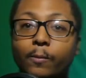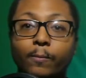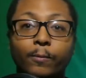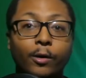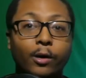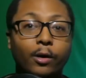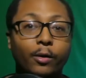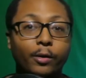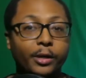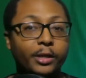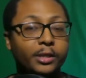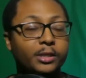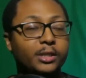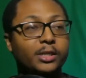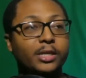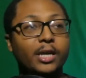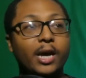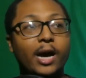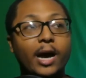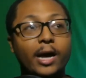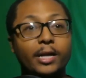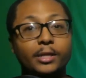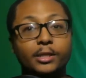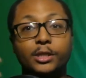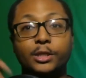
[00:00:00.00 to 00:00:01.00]
in Bro, it's
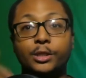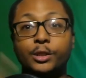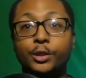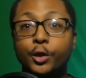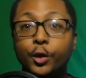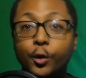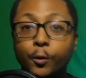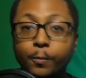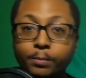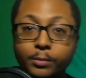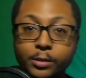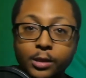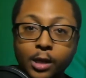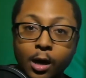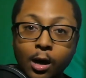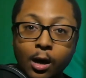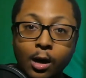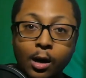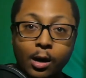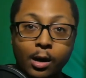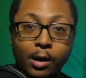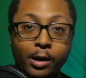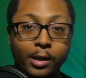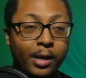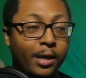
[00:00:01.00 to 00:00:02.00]
got Snoop
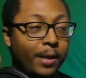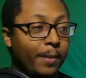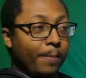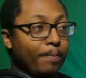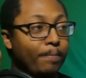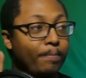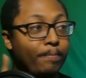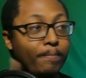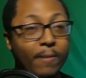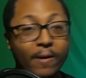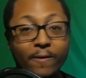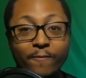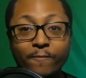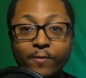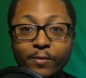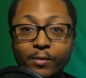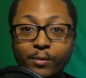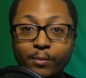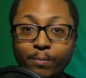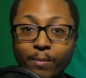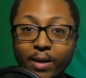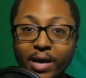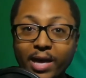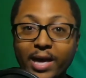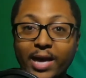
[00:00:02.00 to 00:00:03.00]
Dogg,
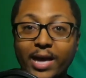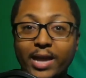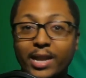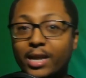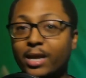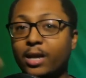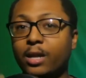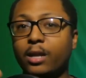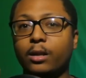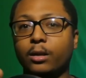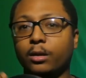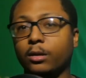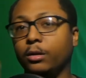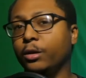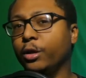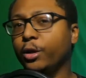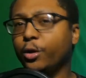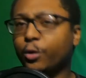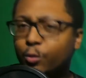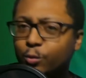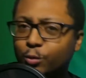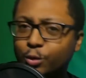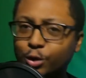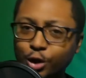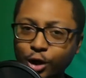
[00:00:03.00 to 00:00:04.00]
Method Man,
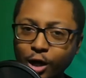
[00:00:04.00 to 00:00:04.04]
Little